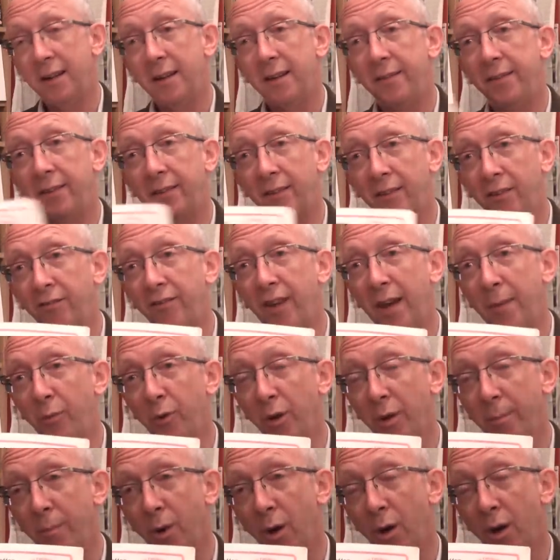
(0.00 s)
This is
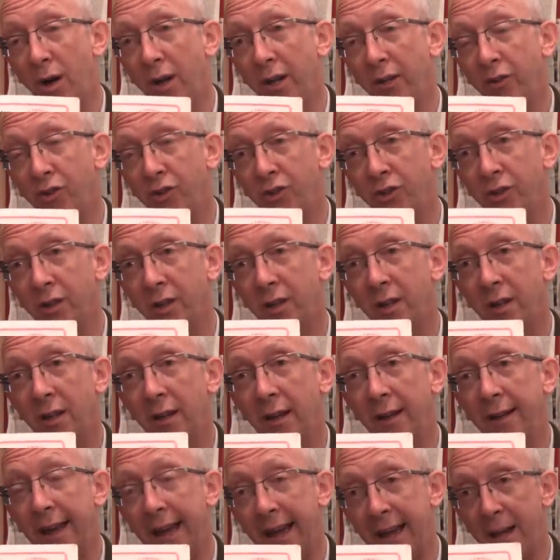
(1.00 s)
February, March.
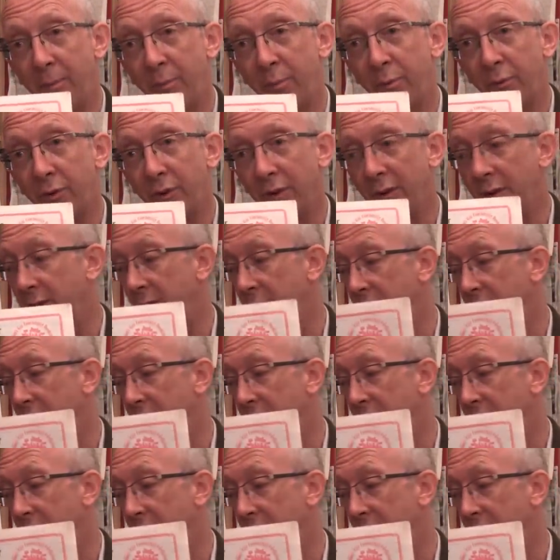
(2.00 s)
In April,